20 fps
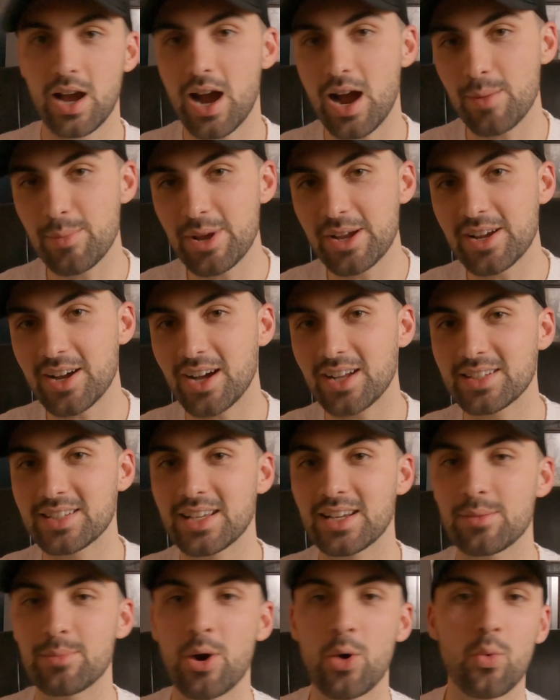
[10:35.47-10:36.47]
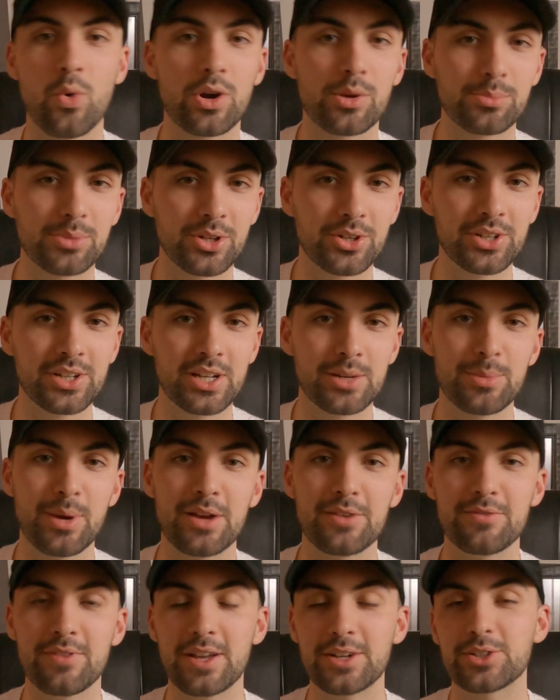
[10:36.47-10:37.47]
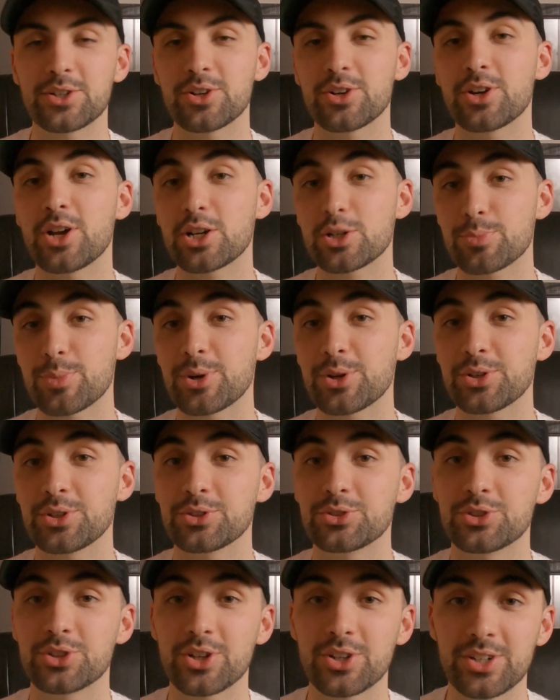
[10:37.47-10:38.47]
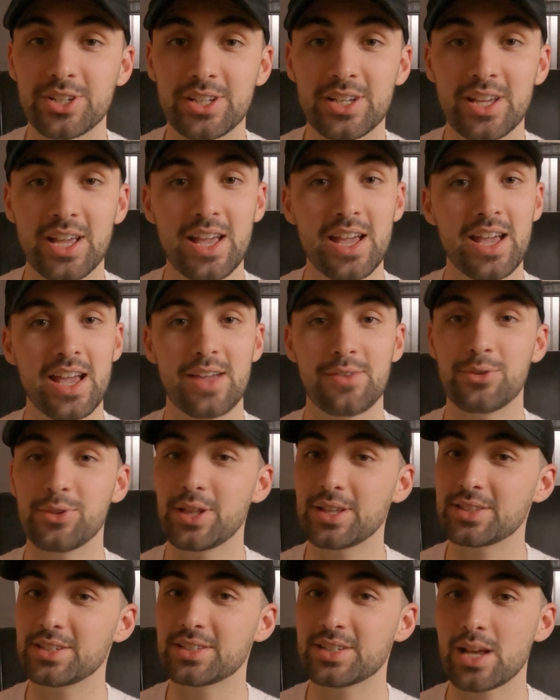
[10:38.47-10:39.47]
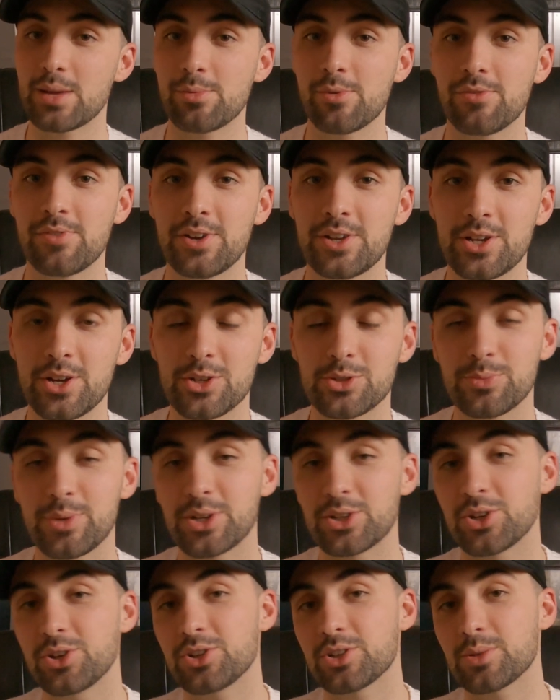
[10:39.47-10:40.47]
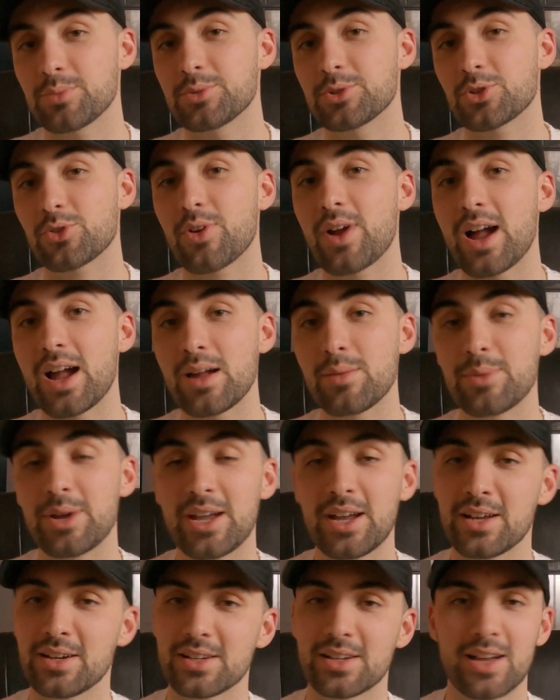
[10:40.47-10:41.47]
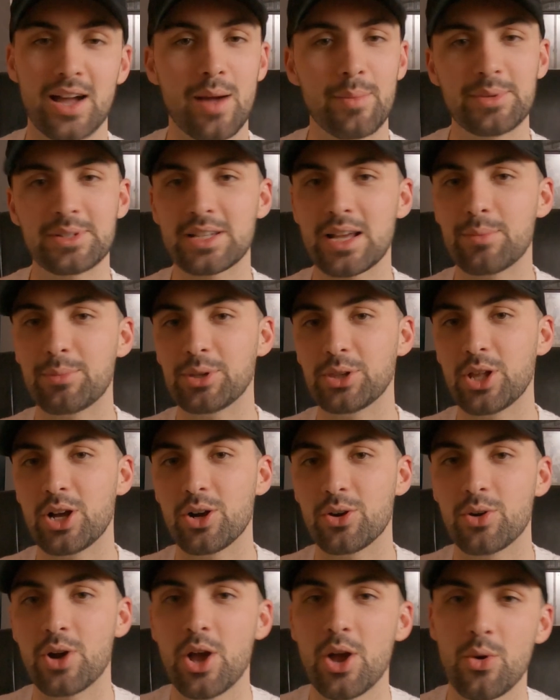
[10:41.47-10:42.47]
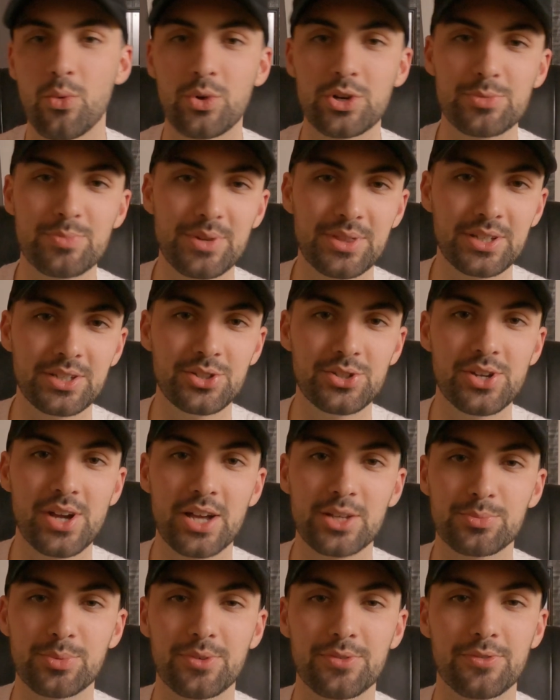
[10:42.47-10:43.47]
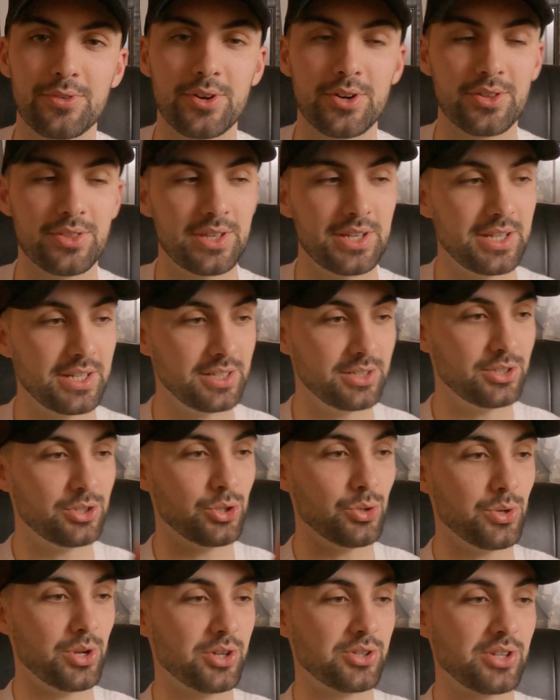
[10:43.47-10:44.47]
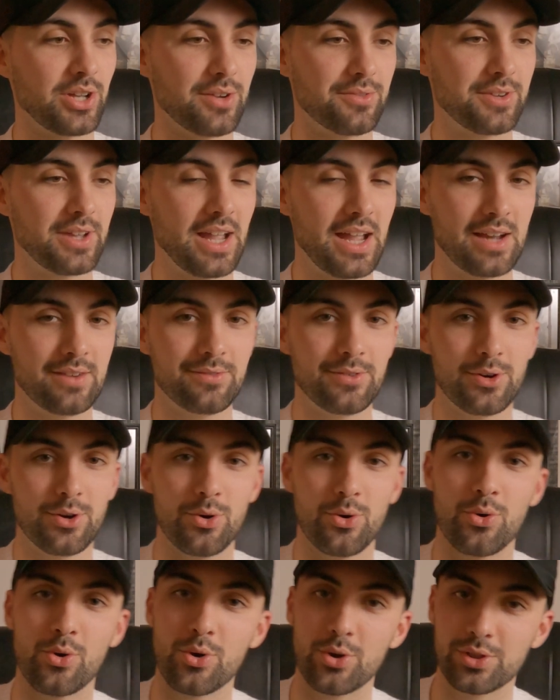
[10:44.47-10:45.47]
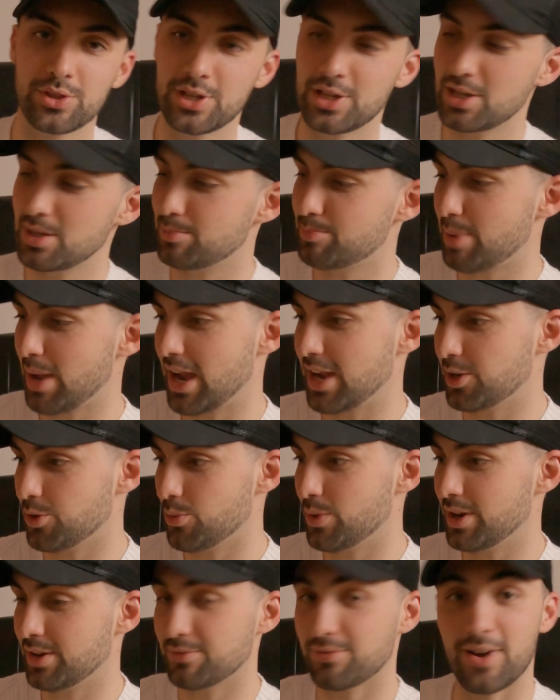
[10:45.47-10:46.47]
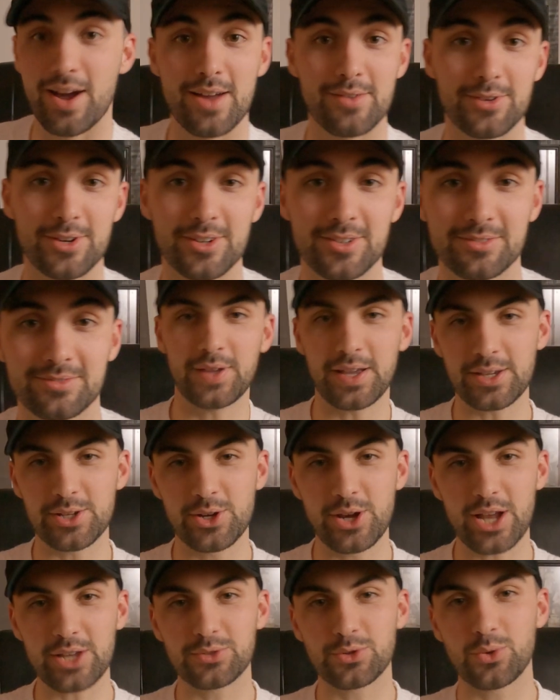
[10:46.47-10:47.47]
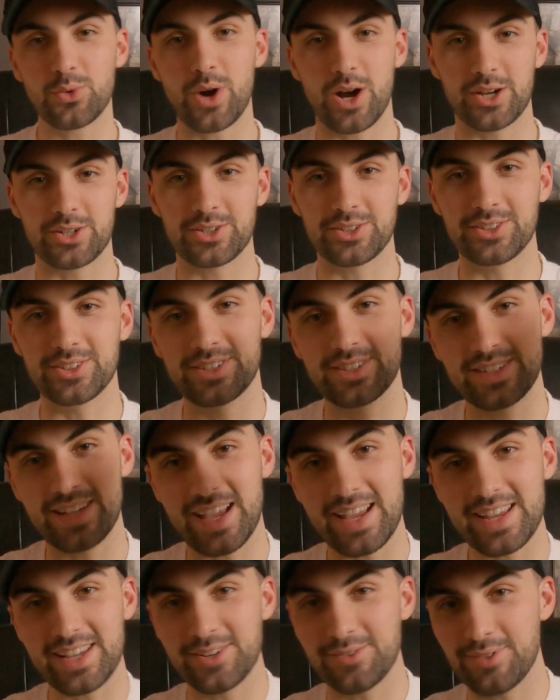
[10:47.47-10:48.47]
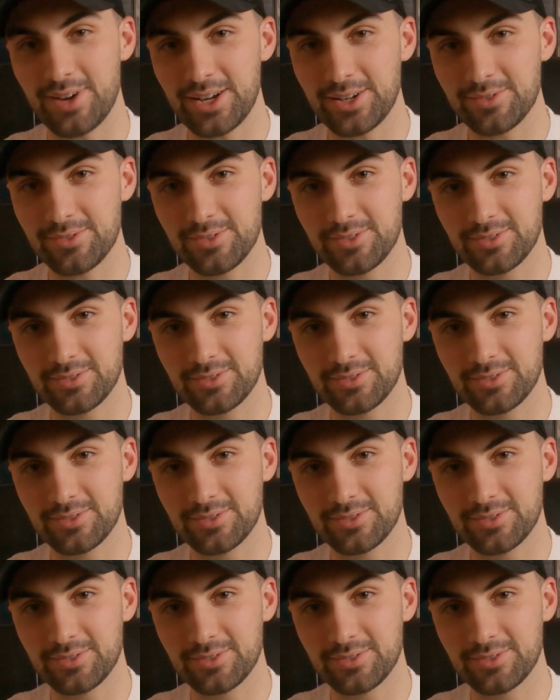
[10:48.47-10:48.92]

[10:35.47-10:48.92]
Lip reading: I make content about what I'm learning in my inventor and entrepreneurial journey. If you like these type of videos, make sure you subscribe and comment down below which method you guys prefer, the do-it-yourself Canva or the pay-to-win Fiverr. Thank you guys for watching. Stay innovative.